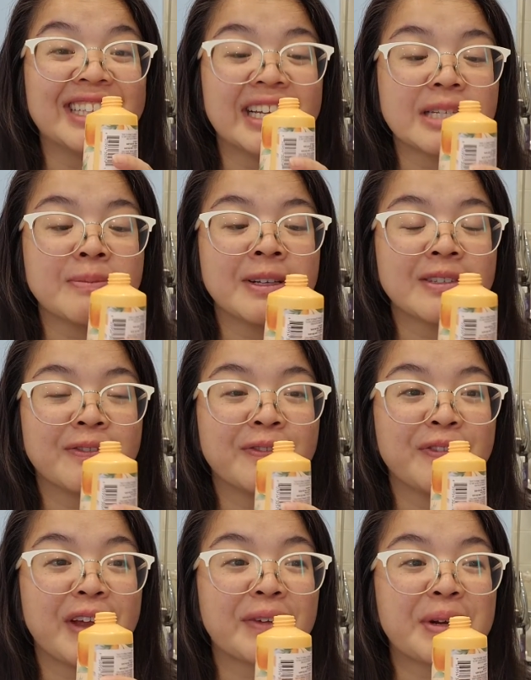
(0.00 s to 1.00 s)
it. It smells
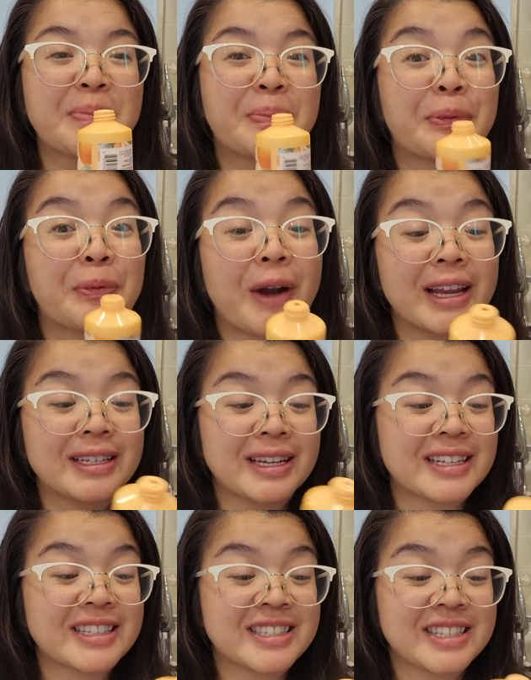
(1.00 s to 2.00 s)
very bright,
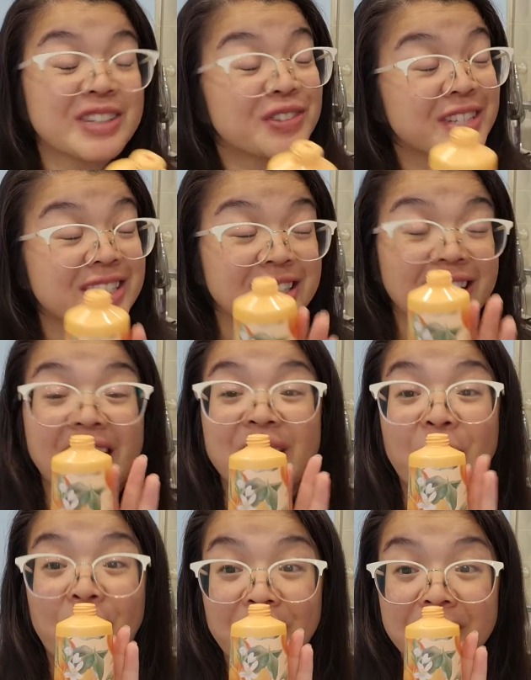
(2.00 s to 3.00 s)
citrusy,
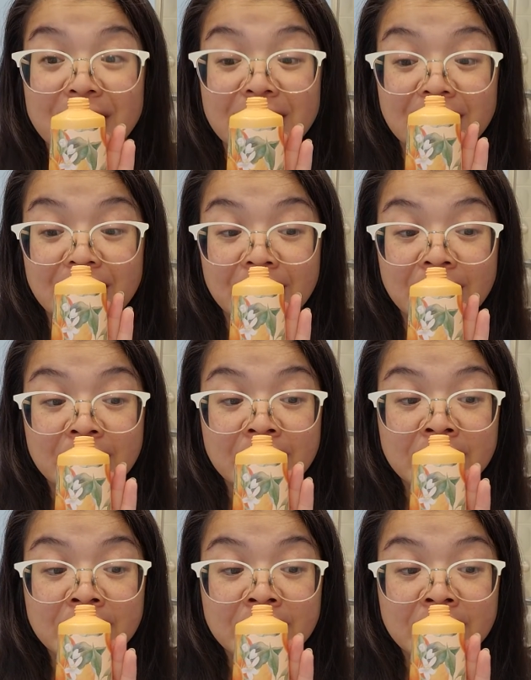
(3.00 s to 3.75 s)
and orangey.